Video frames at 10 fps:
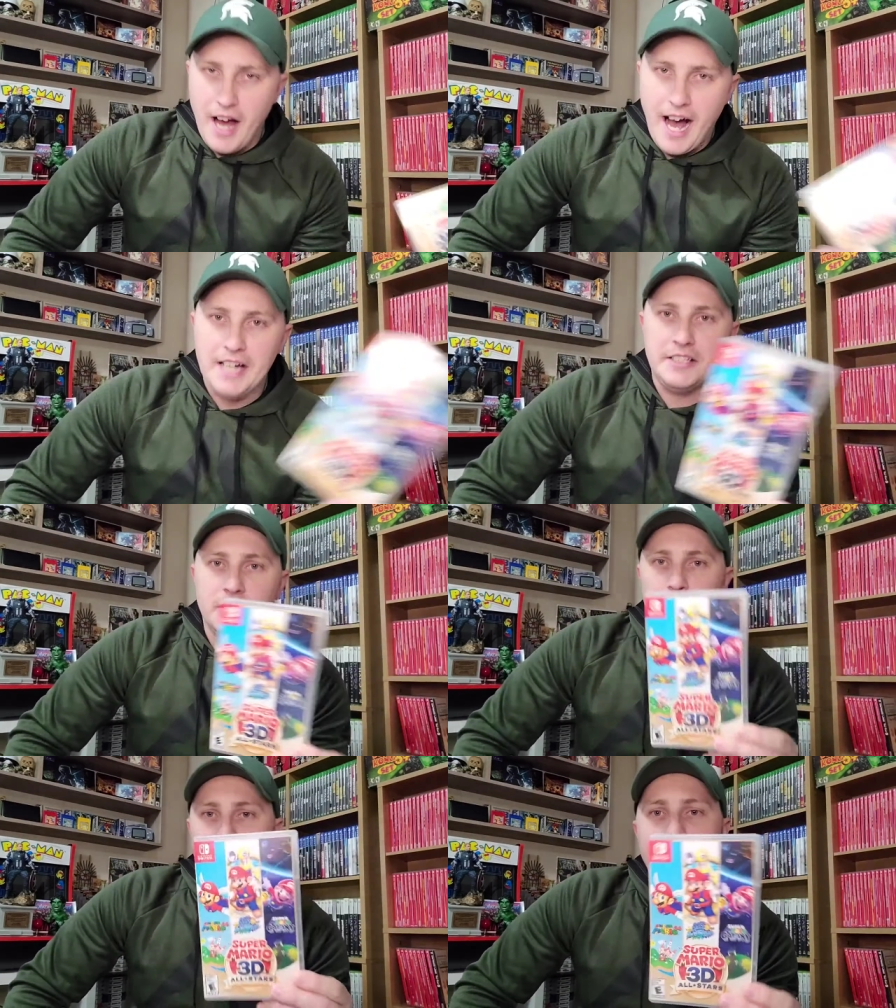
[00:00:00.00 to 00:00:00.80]
I
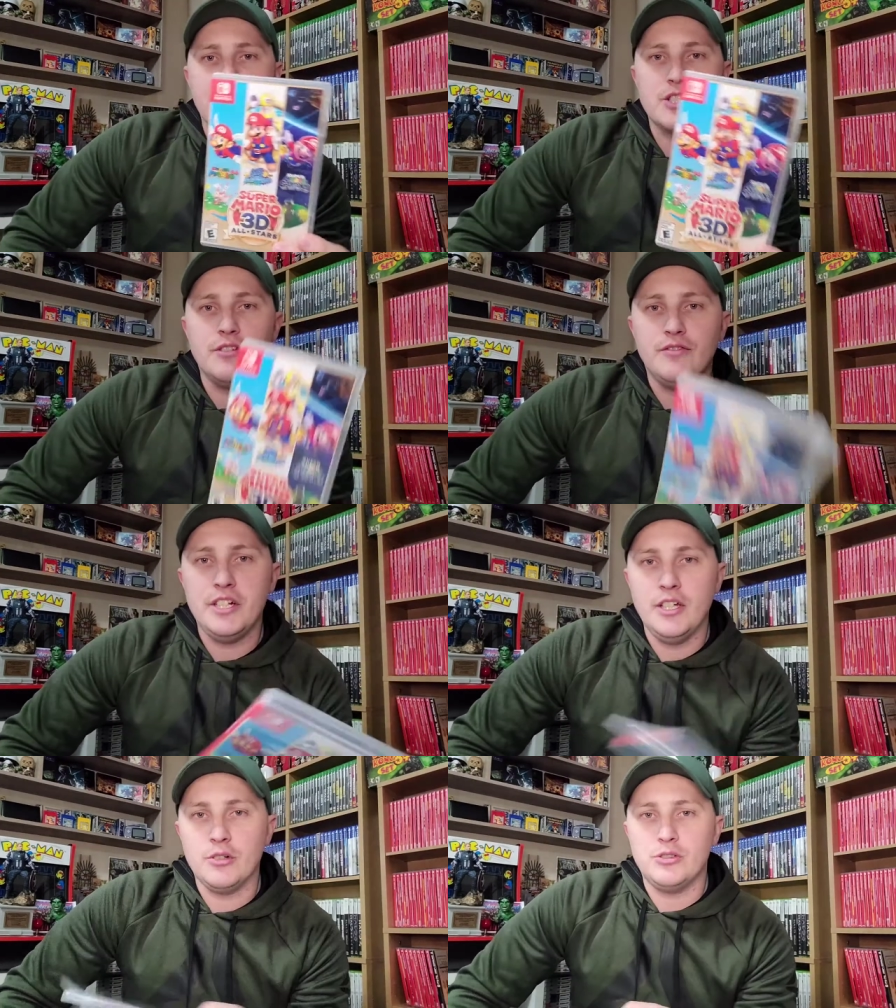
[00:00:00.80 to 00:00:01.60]
did a reaction
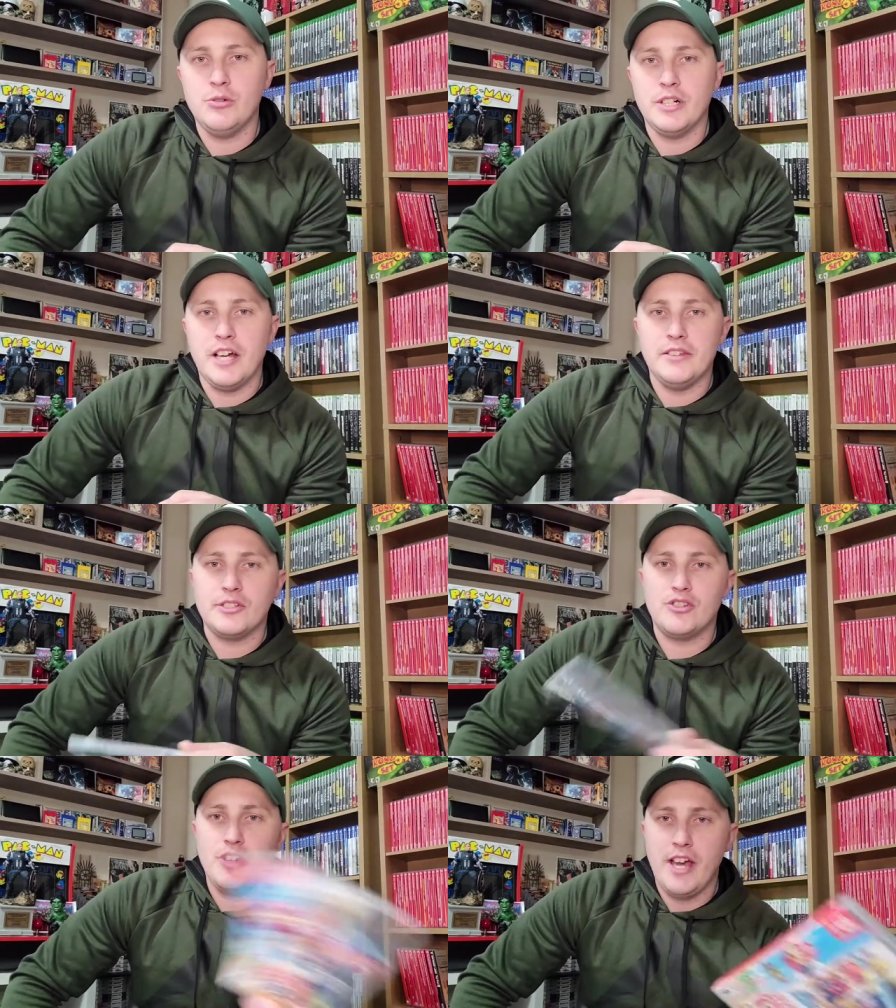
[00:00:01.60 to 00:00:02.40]
video to it on
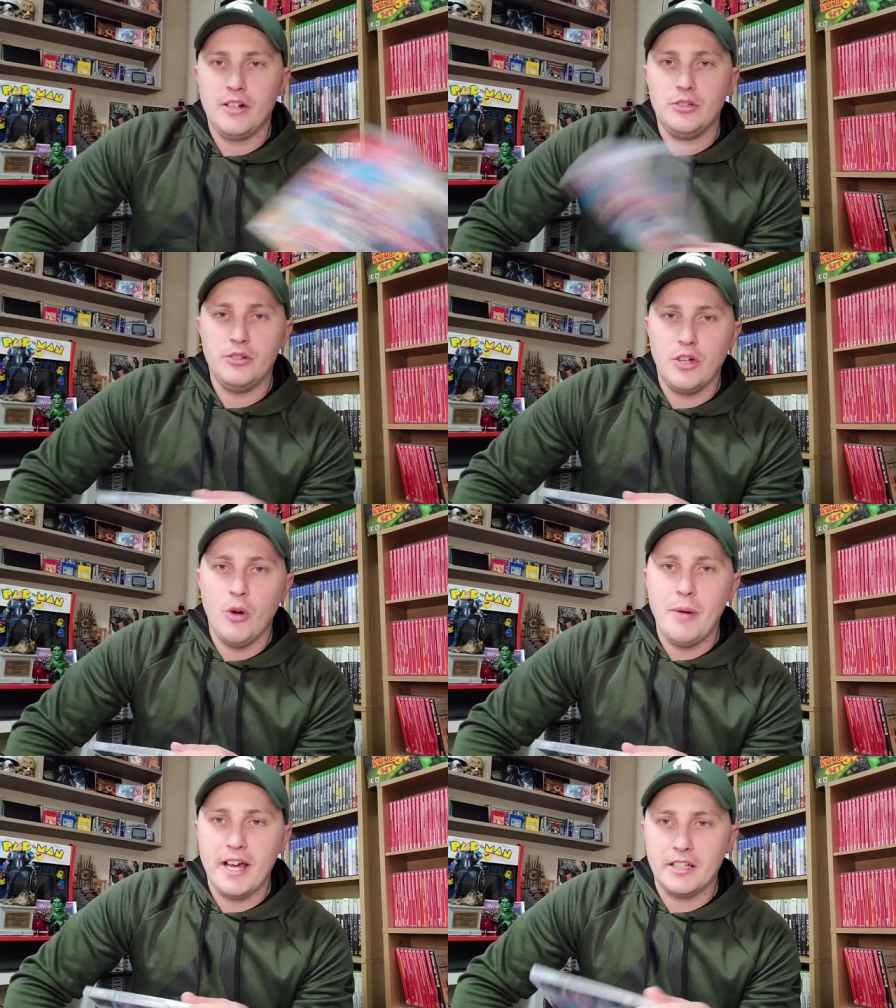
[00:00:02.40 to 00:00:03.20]
this channel. You can
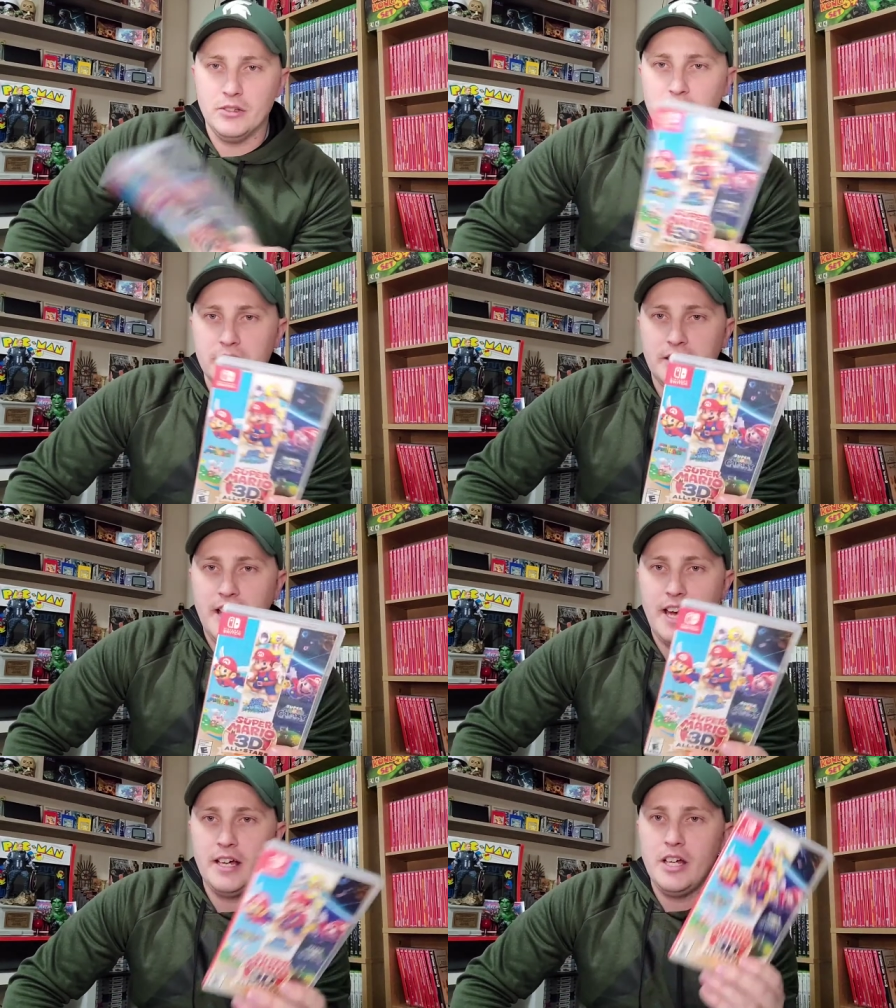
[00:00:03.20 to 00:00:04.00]
go back and look at
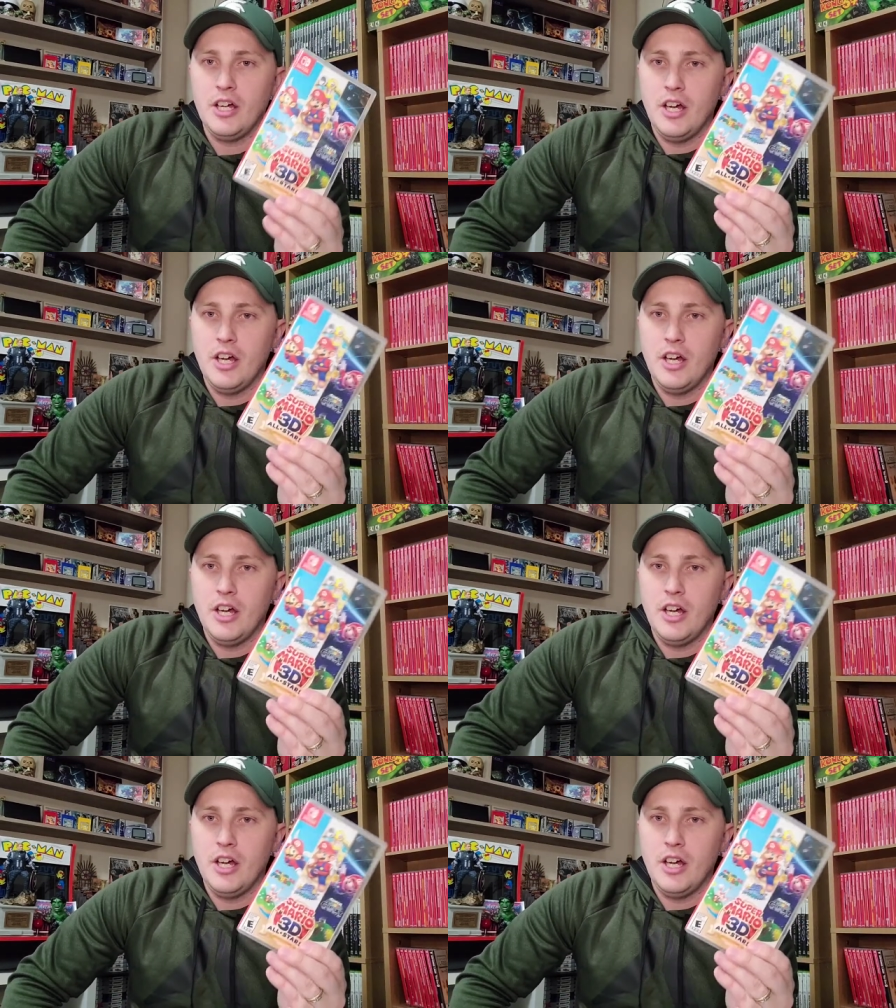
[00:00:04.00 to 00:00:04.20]
that.